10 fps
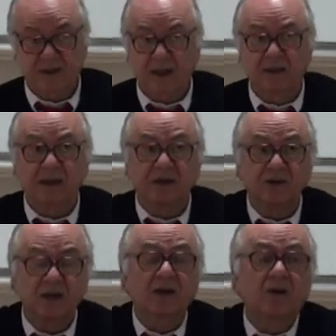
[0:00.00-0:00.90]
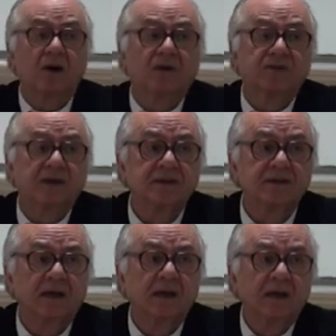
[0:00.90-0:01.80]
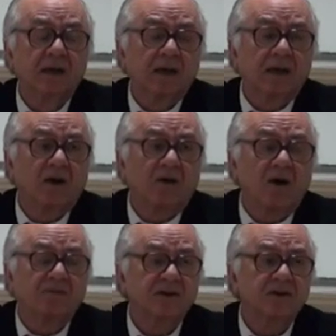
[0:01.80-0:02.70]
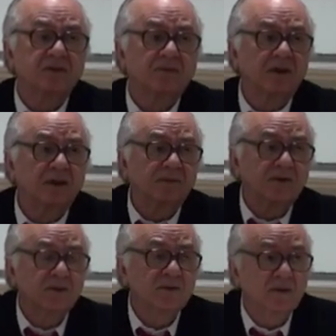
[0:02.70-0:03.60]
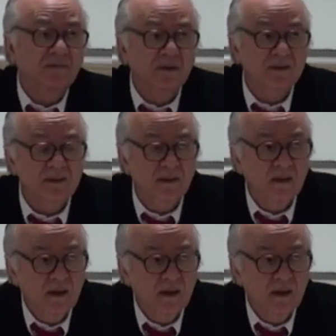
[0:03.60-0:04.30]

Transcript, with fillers: And the critique of these uh, of these worldviews, of these